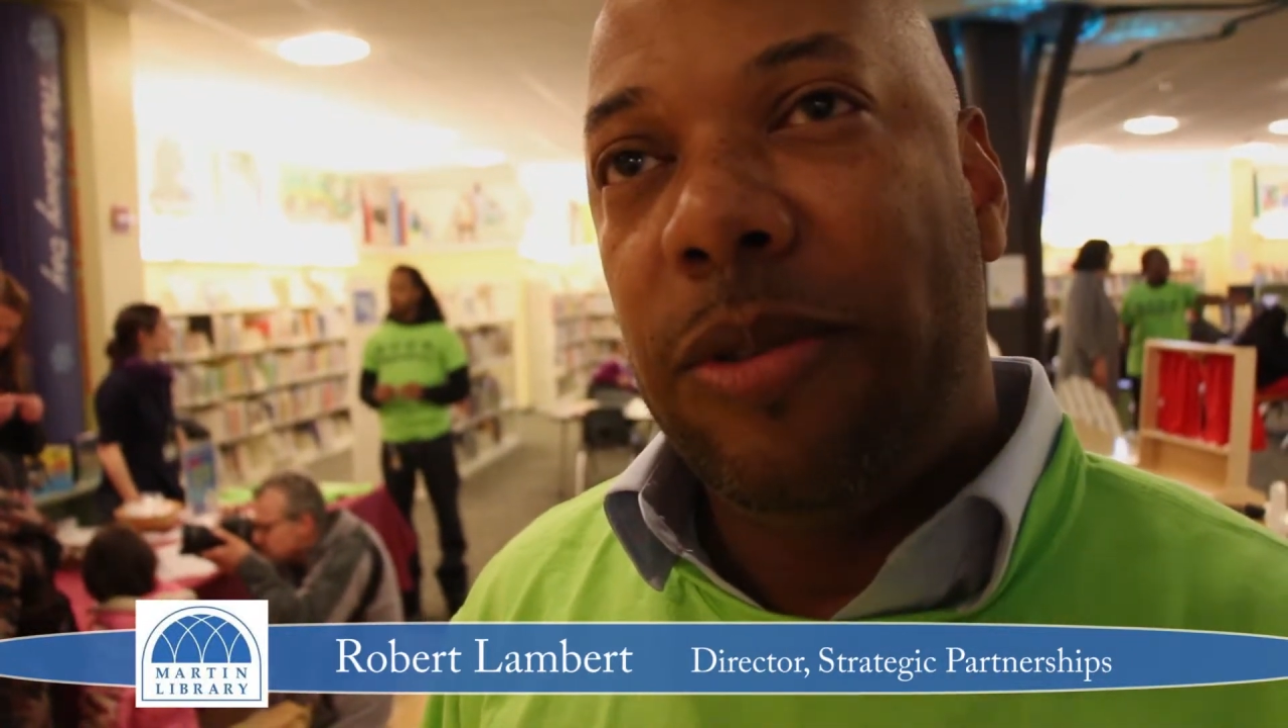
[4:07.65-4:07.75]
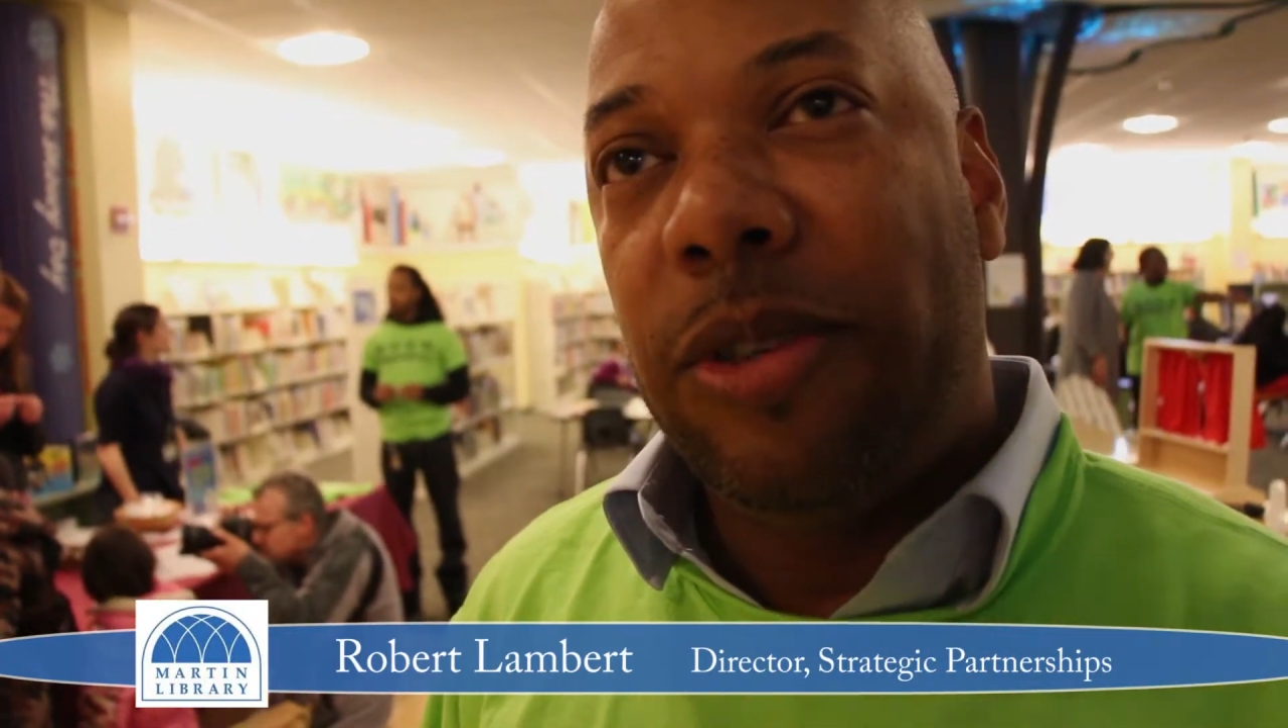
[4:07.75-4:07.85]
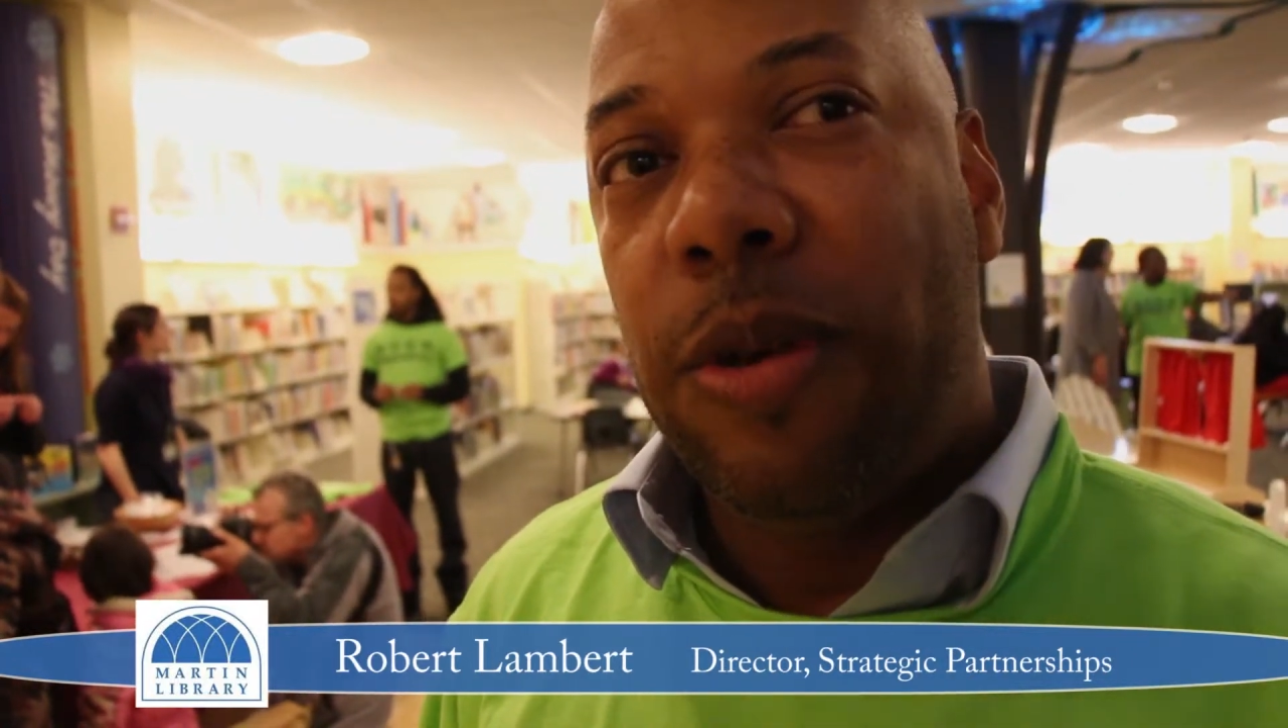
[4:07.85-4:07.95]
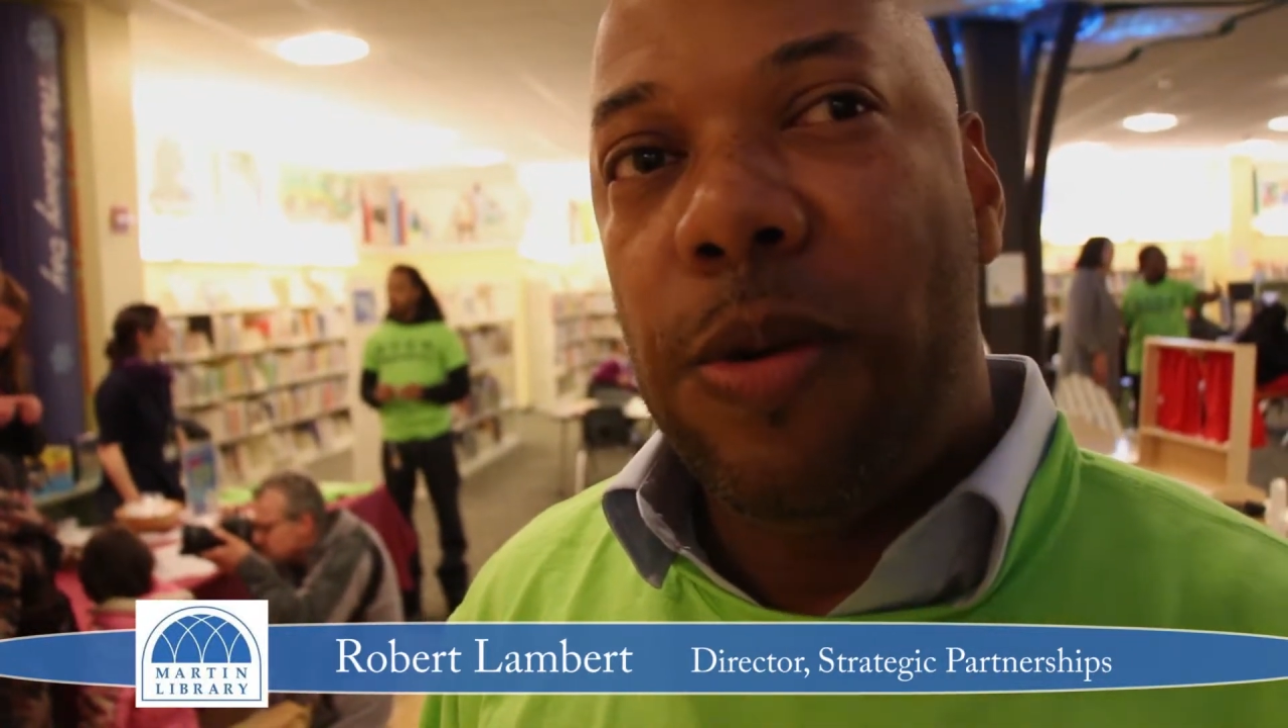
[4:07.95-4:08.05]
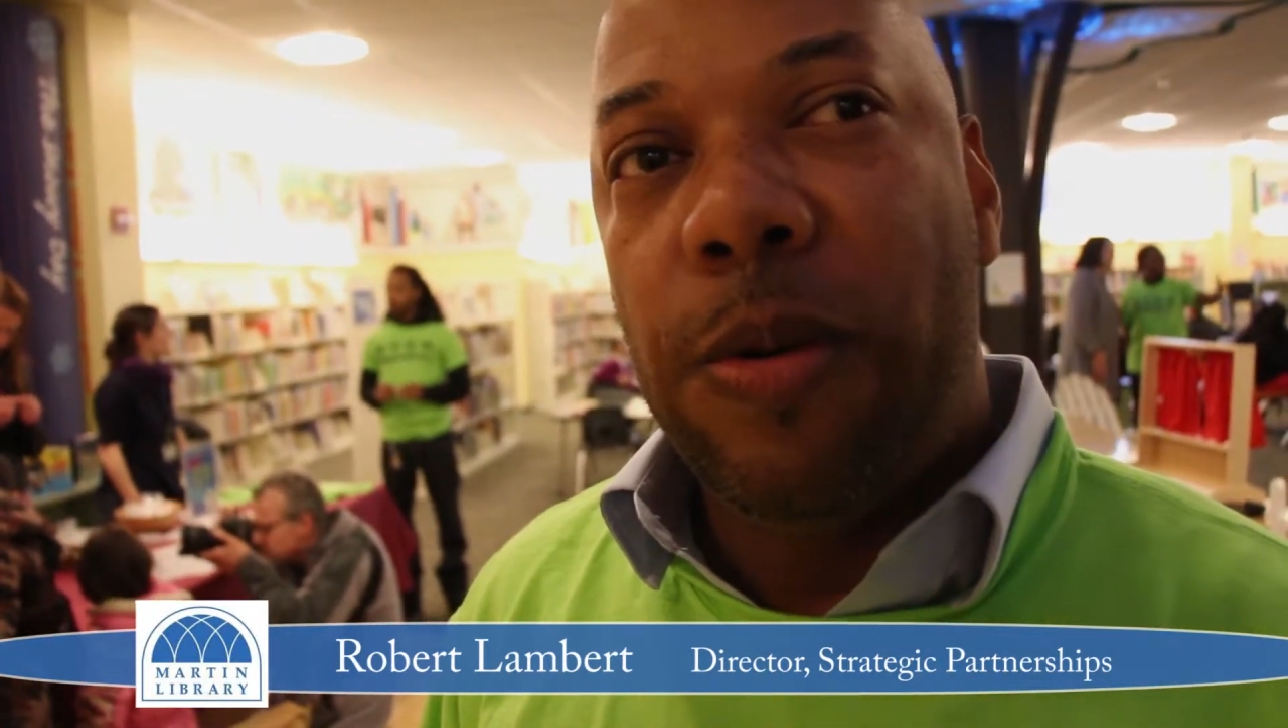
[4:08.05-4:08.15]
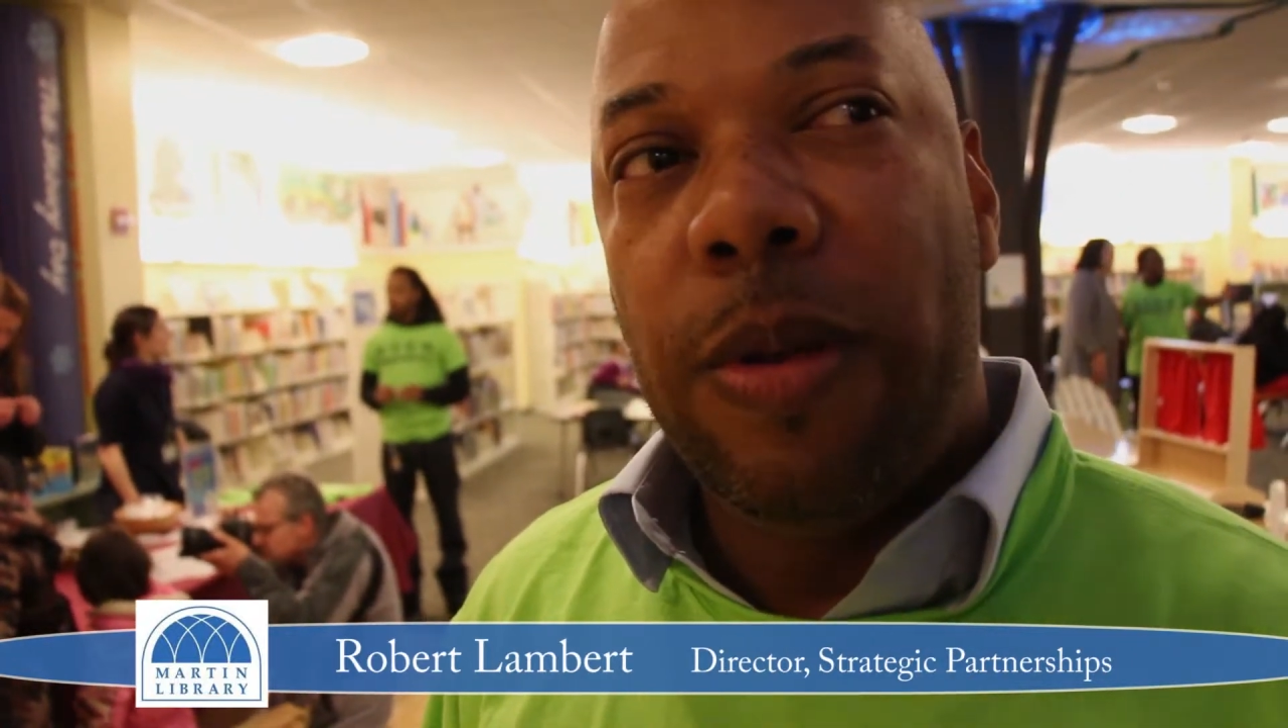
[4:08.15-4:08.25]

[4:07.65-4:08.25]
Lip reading: also